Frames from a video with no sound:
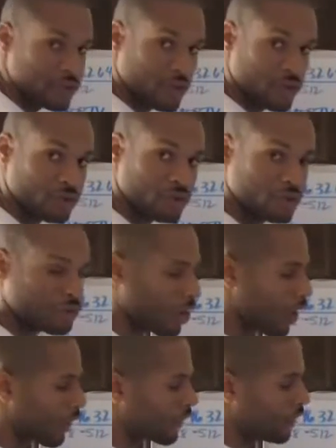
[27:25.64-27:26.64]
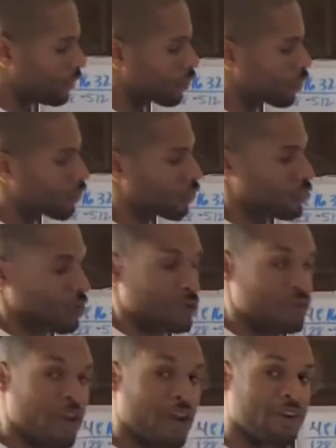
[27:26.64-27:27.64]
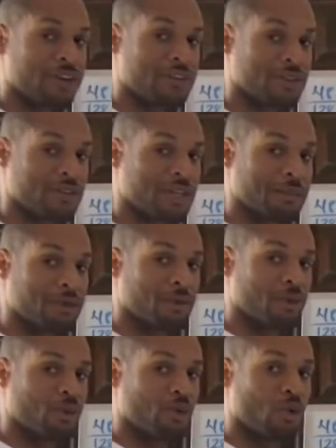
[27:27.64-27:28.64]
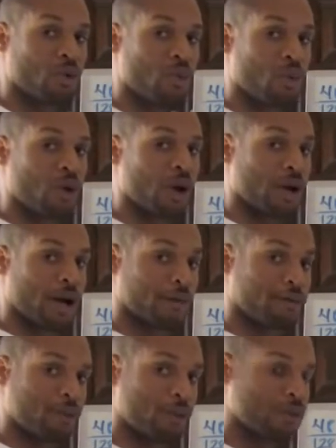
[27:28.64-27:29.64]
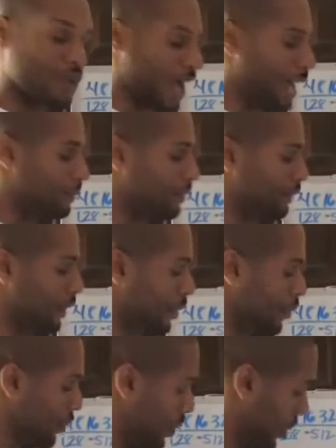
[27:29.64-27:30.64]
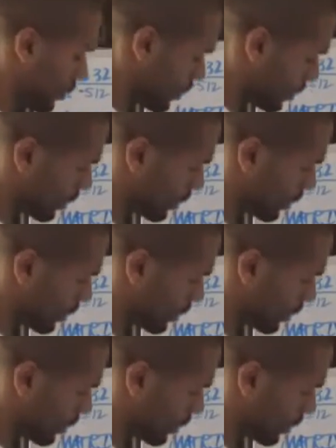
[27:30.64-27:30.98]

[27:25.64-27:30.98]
these crystals are very susceptible to a few types of energies.